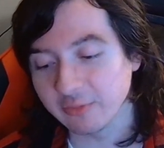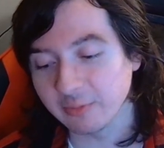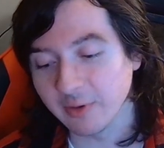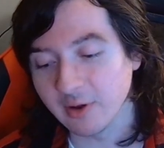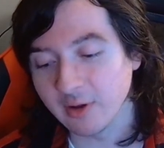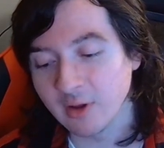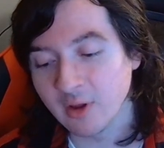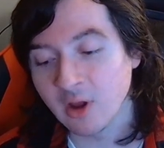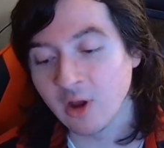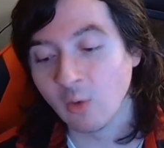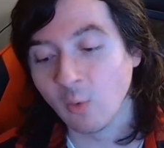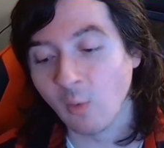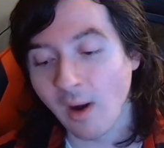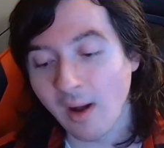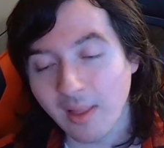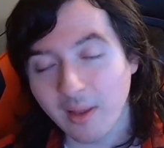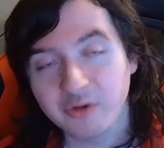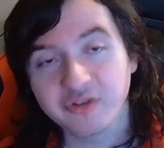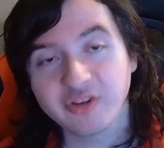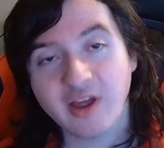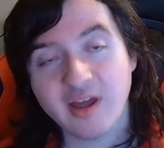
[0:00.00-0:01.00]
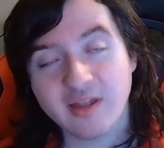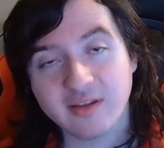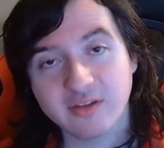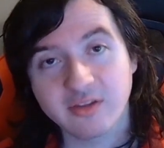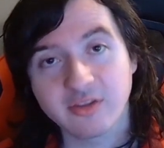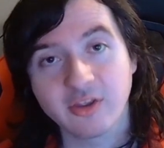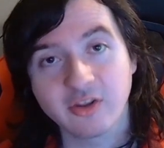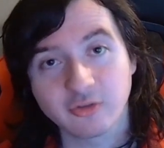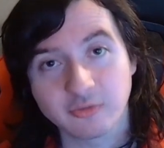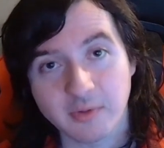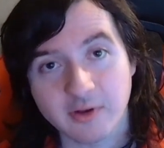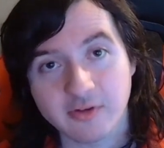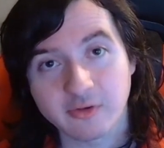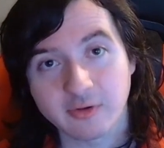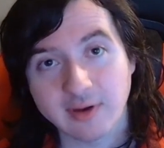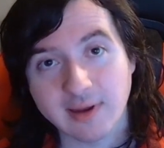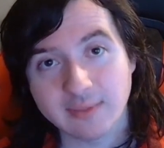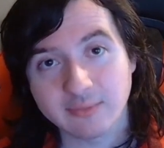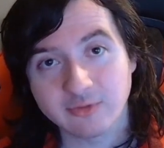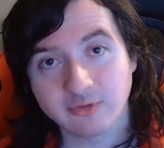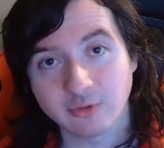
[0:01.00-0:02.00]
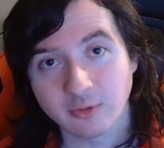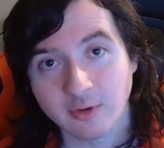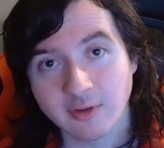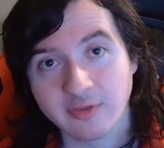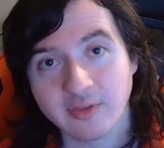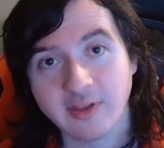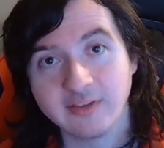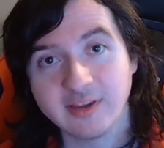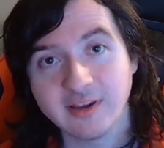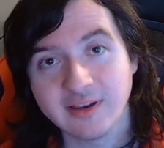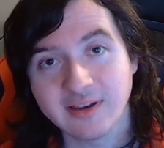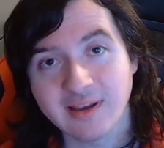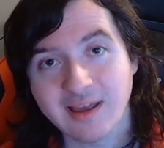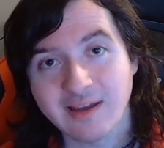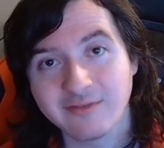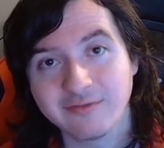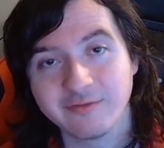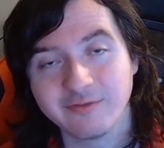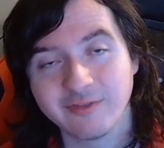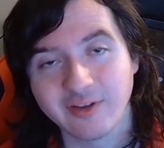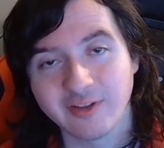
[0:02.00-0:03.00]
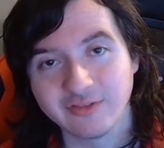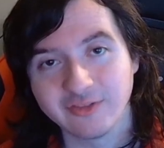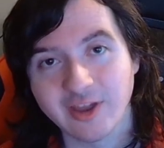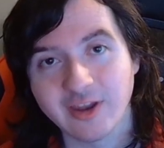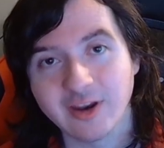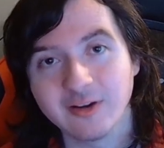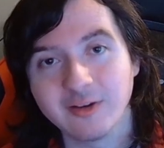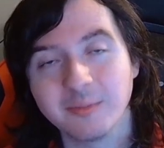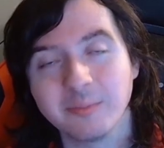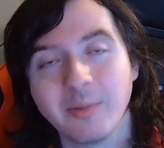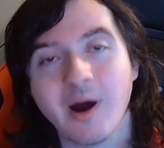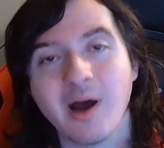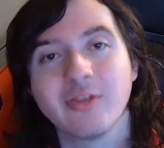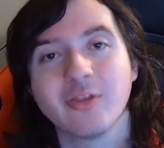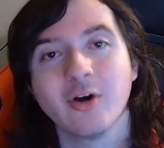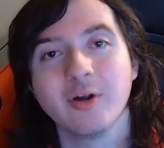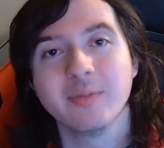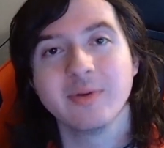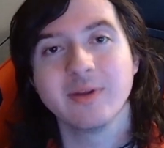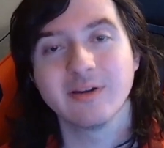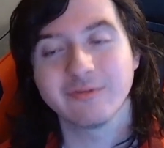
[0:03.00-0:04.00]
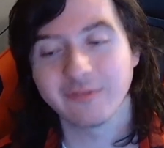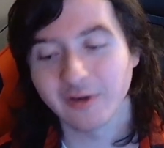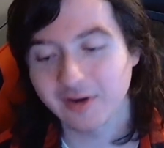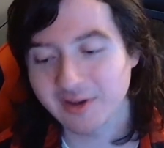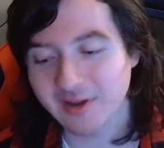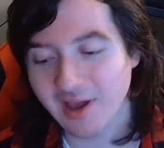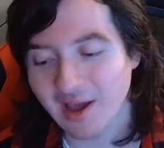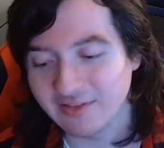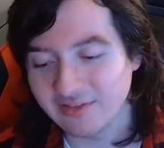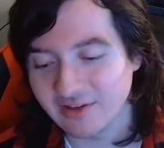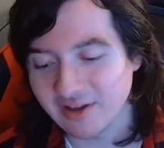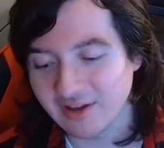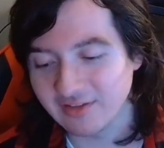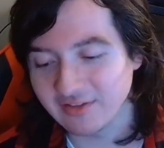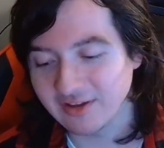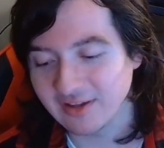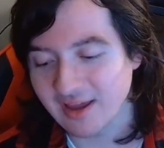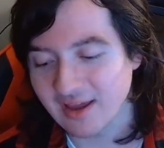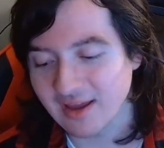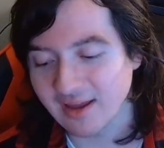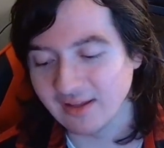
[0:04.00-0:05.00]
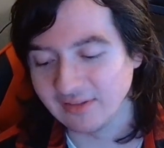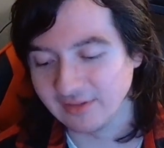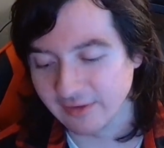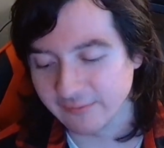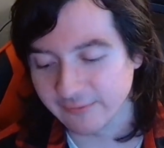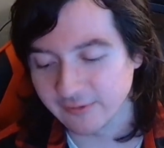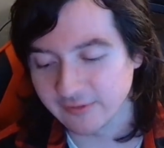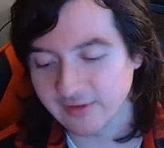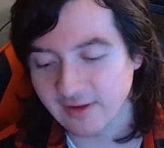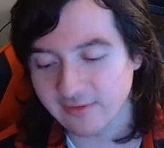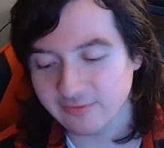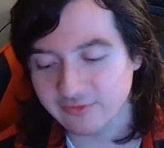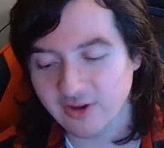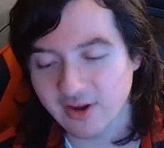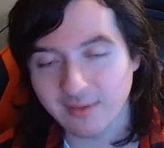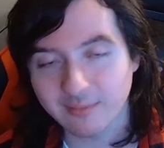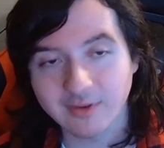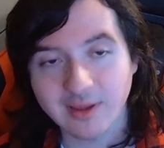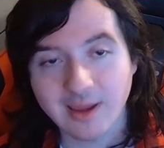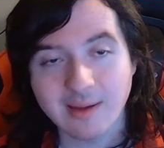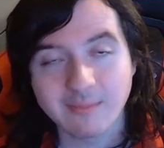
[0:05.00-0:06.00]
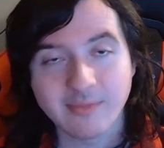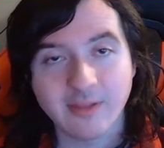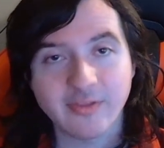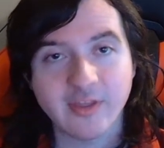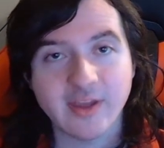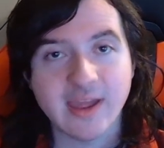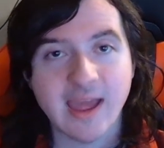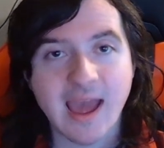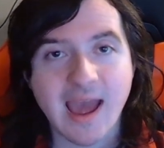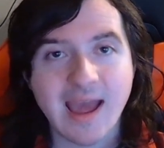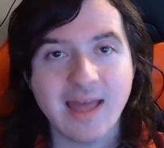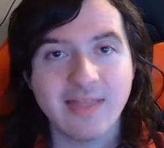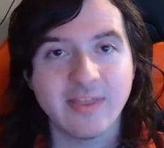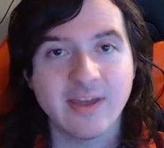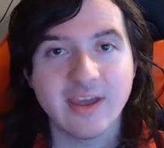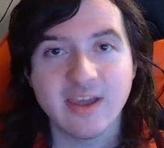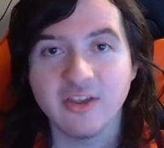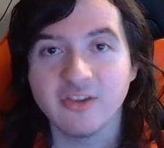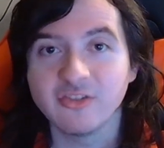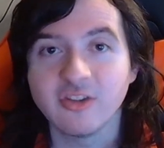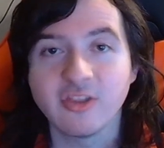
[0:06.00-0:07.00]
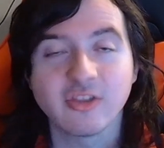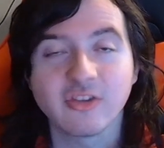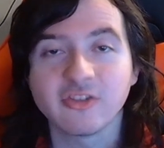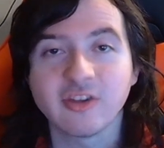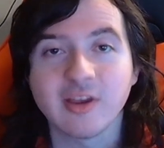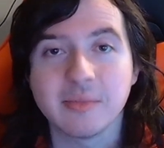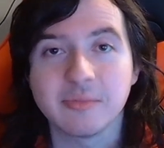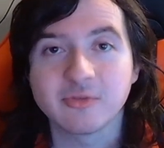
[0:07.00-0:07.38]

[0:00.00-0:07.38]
But while I was at this retro game store, they didn't have Vendetta, but I thought it'd be a funny idea to get a different Def Jam game that they had that isn't the same